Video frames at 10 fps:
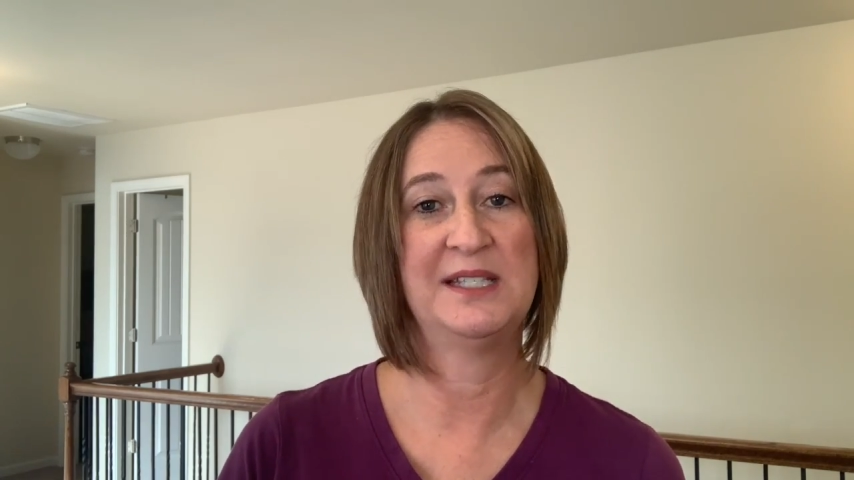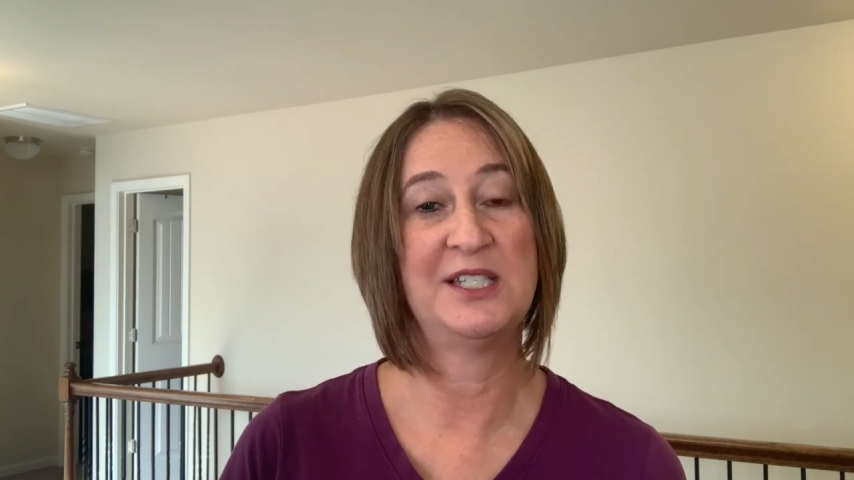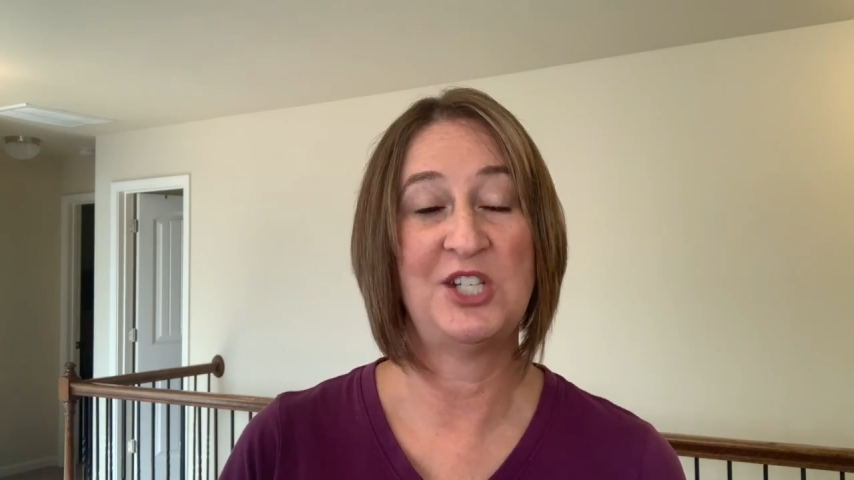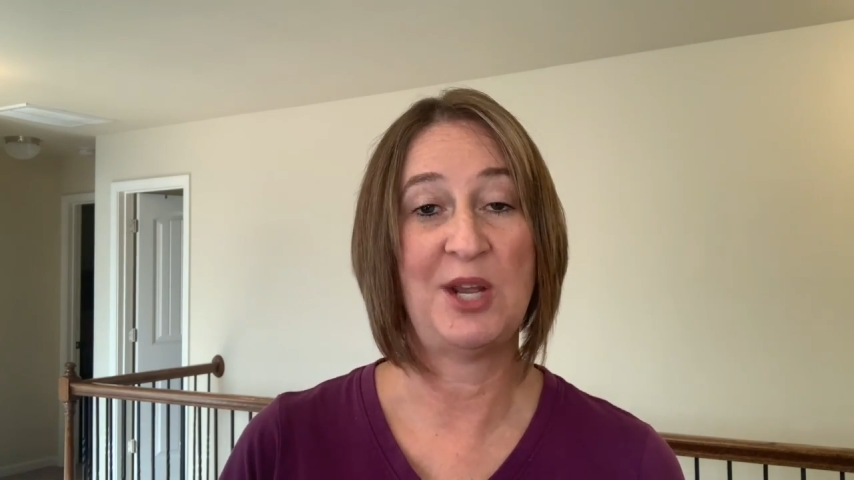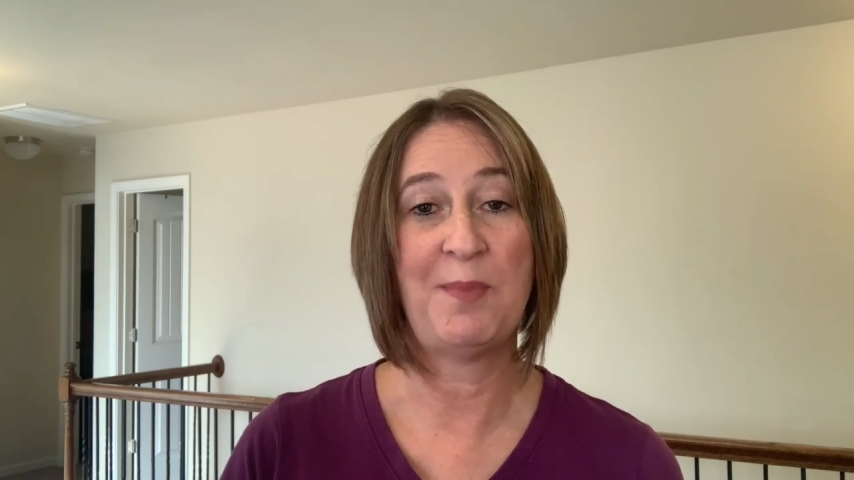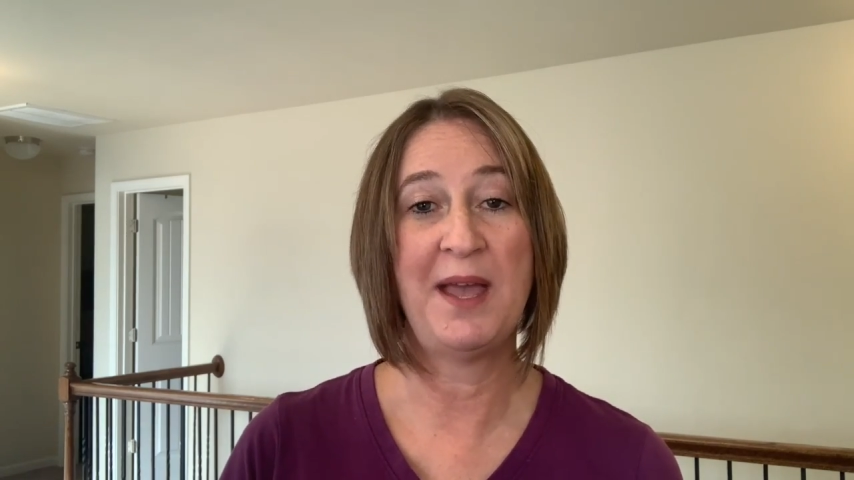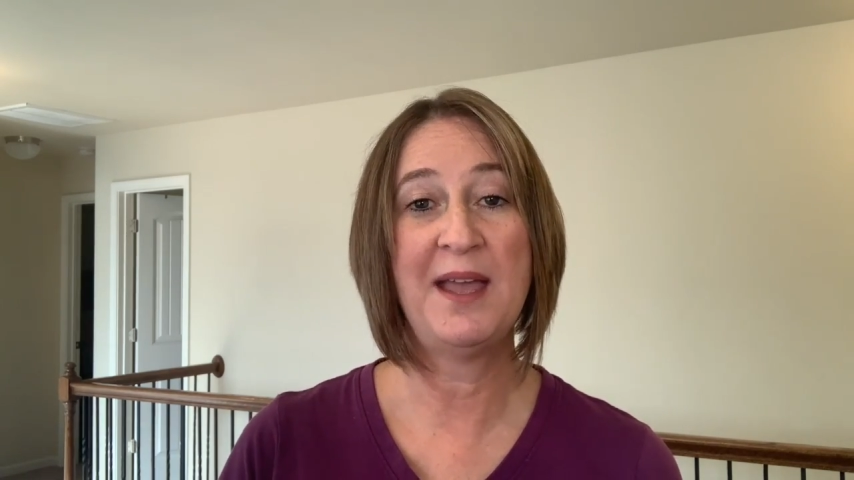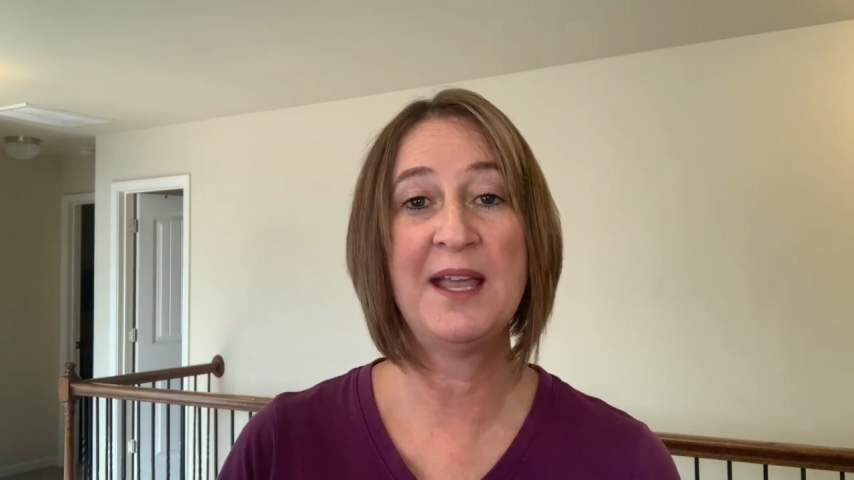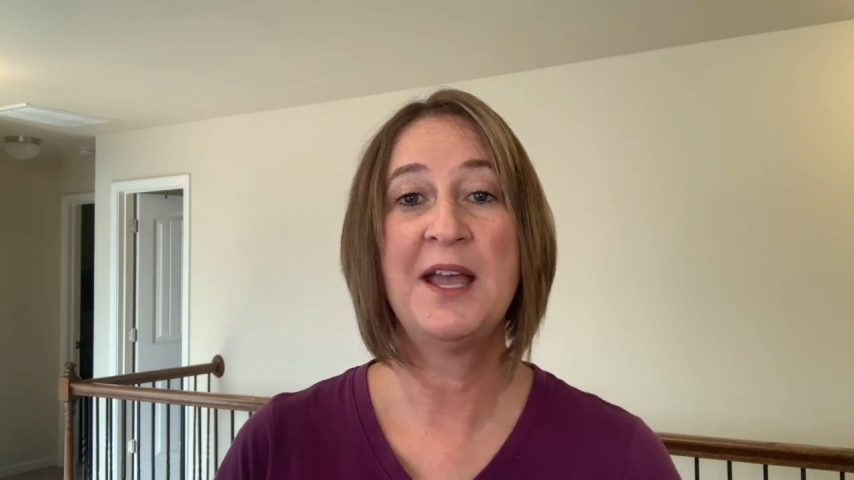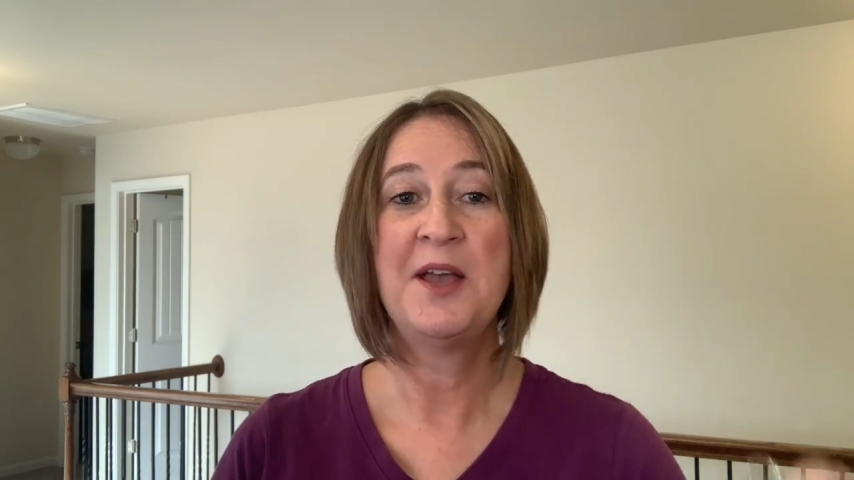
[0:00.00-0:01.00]

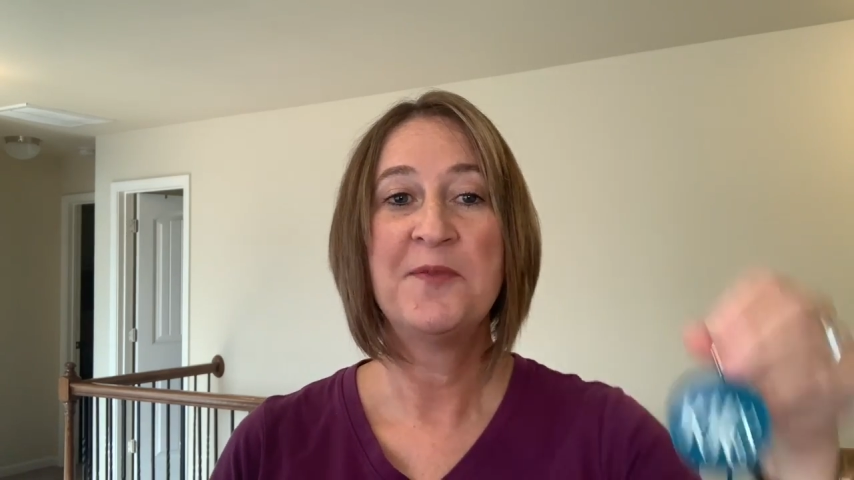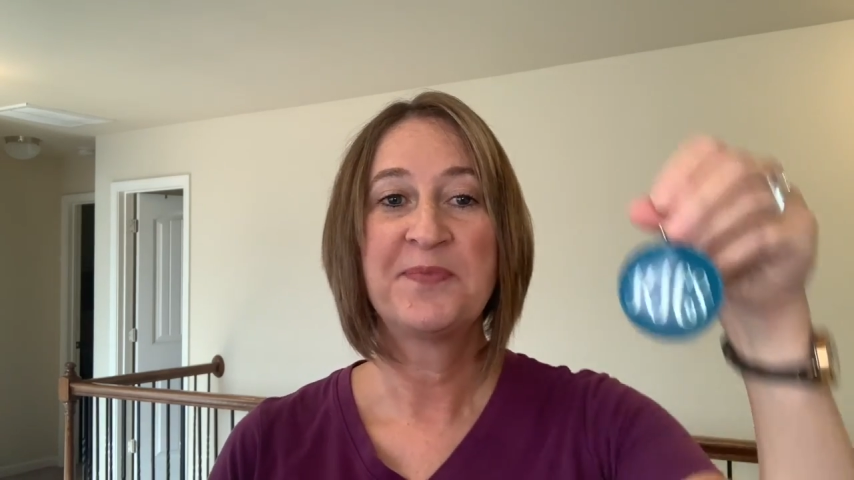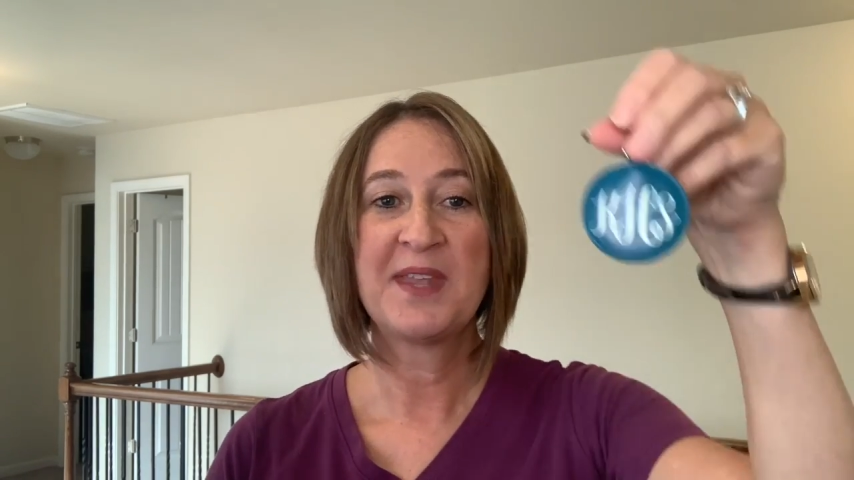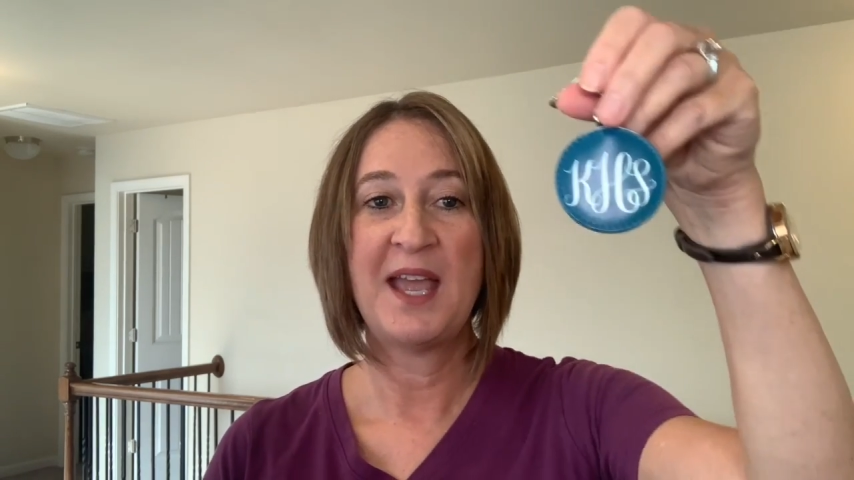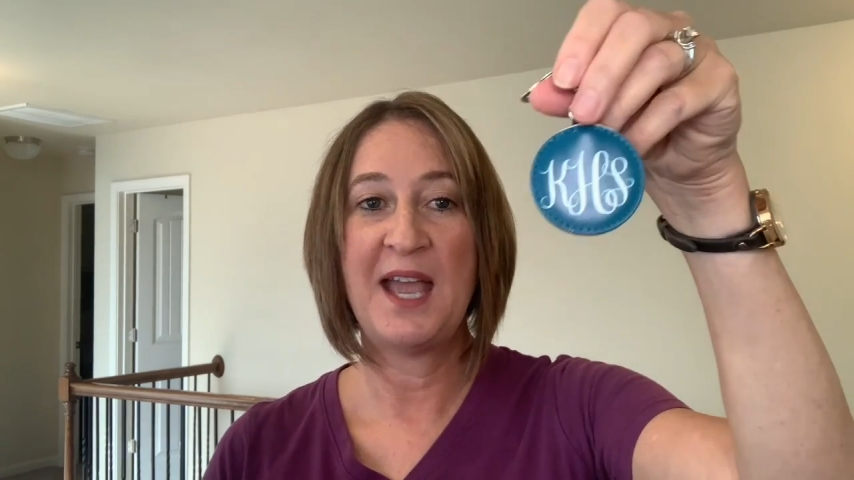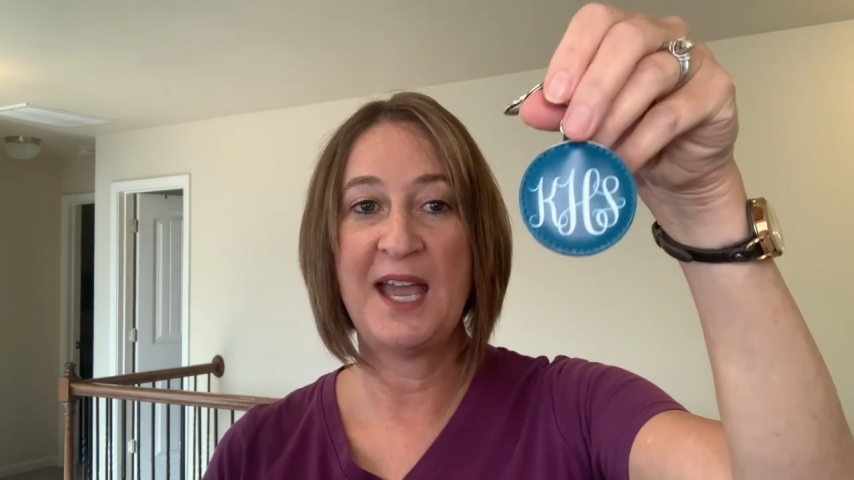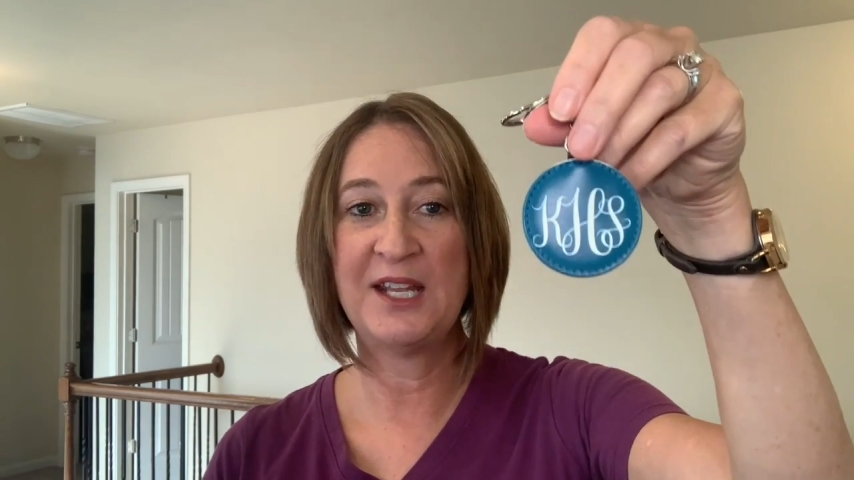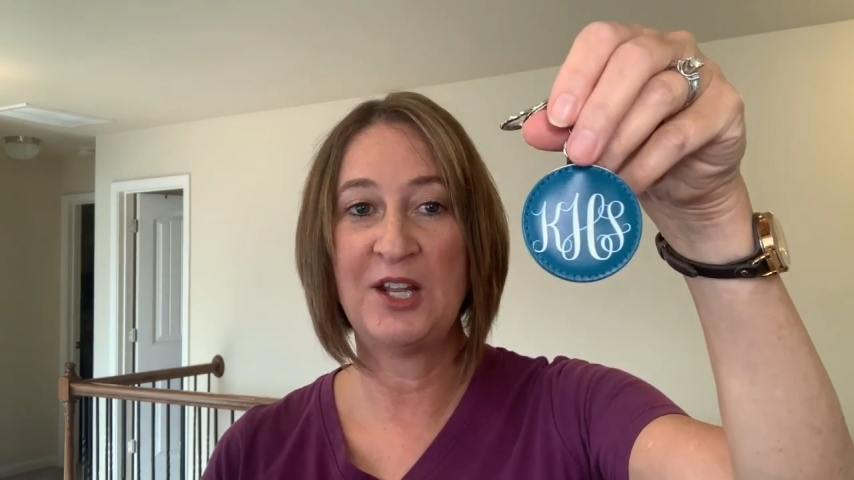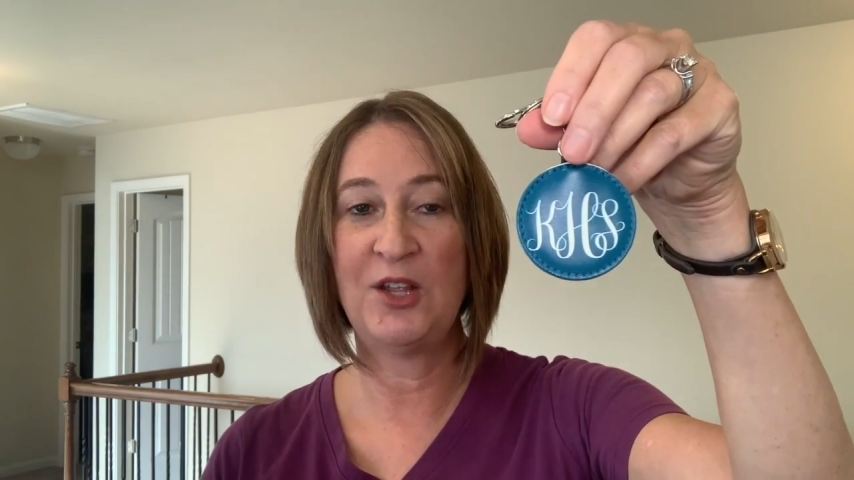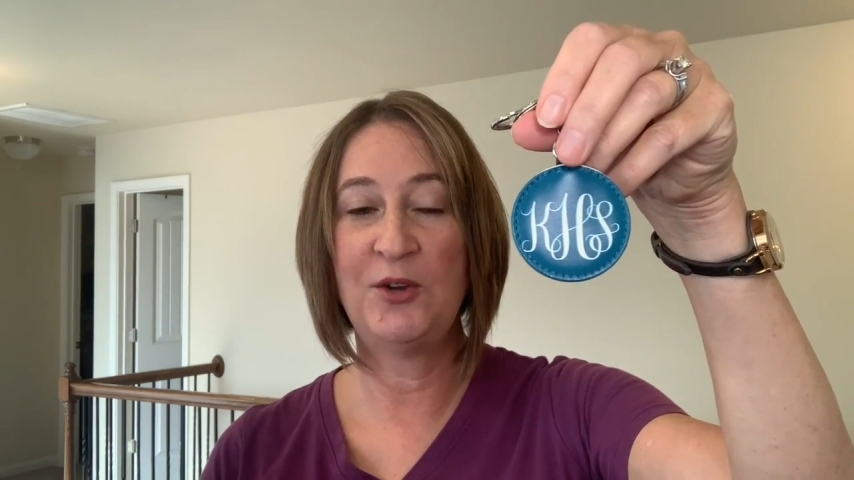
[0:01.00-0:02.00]
JPEG
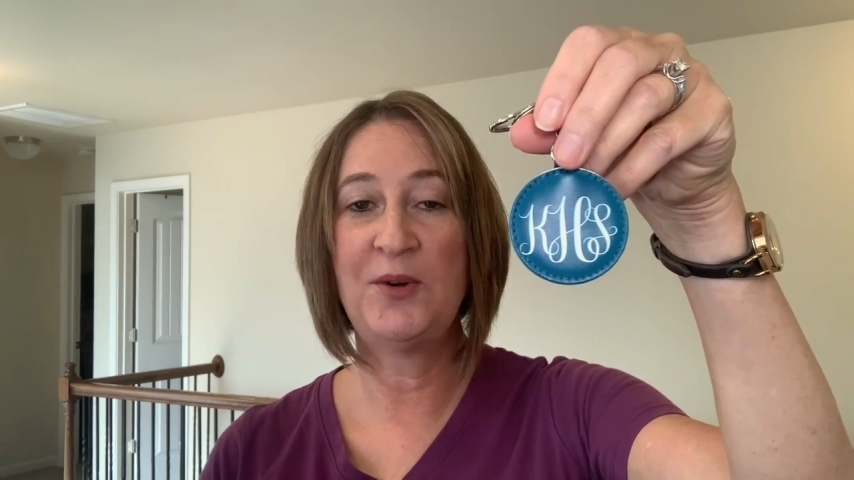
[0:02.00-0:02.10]
and load